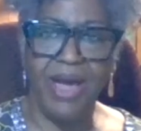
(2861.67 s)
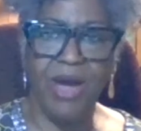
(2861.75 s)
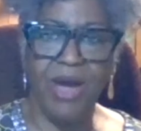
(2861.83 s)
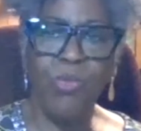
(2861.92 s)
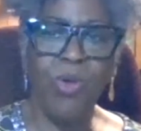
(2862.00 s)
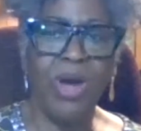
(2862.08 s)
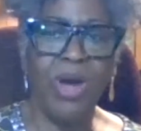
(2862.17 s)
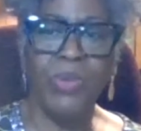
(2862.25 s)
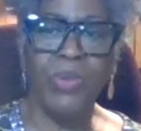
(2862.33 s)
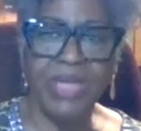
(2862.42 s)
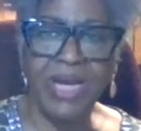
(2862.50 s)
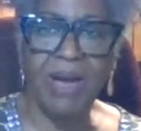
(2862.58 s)
what
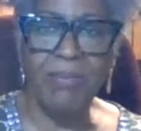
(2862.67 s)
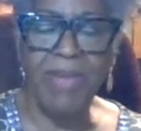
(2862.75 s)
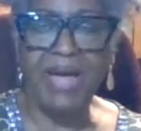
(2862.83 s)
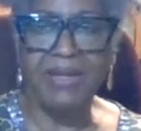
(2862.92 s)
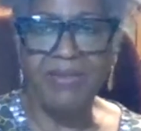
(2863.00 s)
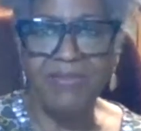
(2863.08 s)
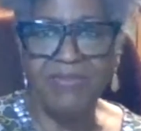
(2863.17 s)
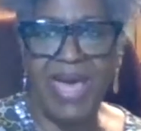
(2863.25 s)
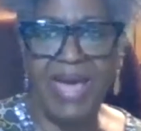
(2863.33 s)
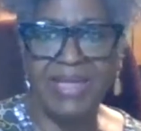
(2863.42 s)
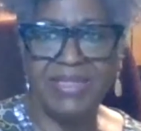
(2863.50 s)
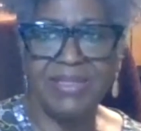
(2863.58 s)
would come out of
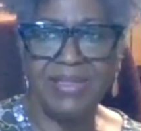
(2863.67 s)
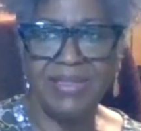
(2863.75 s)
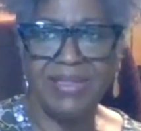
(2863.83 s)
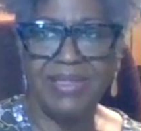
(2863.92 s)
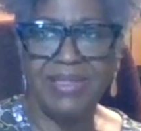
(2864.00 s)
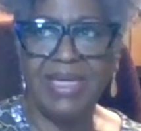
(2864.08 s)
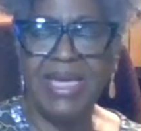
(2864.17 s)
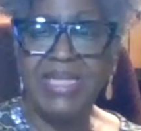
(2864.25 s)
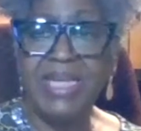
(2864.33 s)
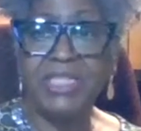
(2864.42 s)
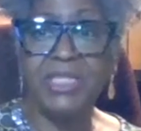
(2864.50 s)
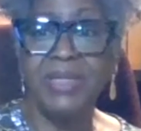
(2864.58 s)
that
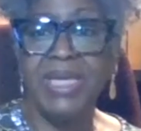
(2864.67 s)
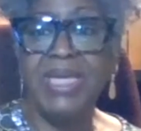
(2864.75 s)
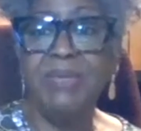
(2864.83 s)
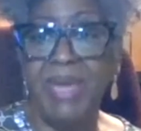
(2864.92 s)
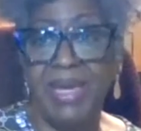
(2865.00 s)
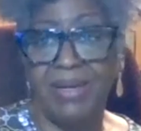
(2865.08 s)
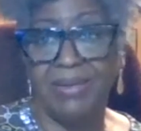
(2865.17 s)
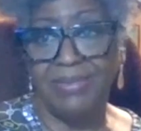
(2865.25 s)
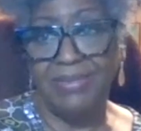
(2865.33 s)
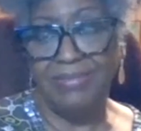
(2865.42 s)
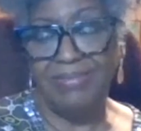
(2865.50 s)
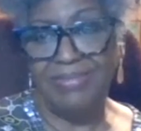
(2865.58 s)
initial email,
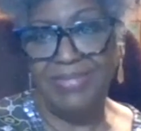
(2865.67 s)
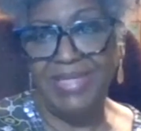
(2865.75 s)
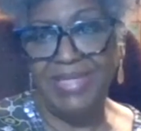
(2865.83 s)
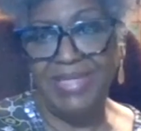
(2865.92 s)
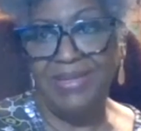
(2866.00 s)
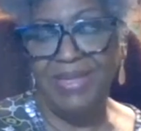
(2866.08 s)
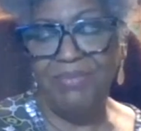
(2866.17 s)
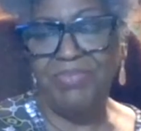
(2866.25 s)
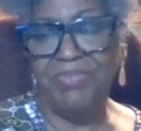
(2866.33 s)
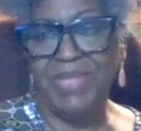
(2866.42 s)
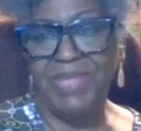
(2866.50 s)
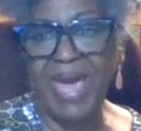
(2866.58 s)

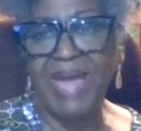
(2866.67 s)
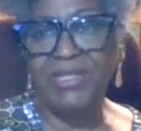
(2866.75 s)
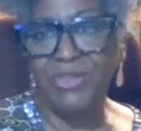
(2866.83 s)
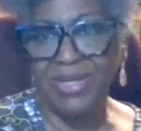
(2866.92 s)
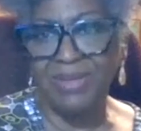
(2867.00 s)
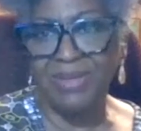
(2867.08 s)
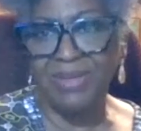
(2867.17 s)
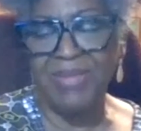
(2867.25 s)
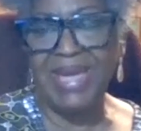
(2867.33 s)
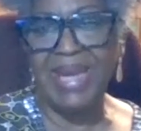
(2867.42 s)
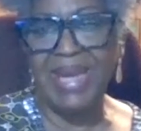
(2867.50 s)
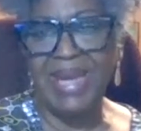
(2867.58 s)
that Patrick
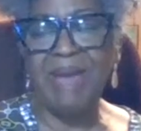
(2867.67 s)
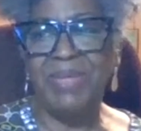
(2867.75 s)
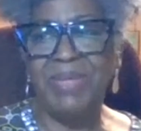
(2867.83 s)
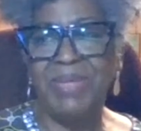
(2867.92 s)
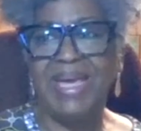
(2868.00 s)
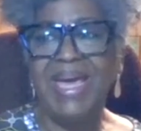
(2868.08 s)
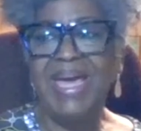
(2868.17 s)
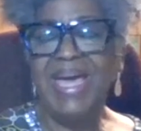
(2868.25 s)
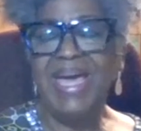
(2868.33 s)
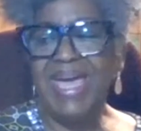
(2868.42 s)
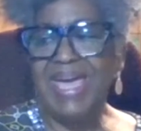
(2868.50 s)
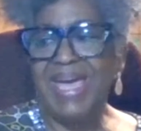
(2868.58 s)
made happen.
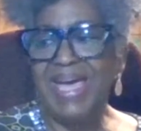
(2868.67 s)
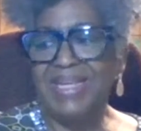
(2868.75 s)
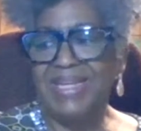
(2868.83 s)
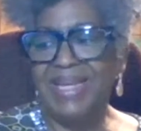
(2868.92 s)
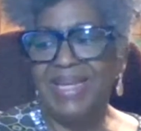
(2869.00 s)
And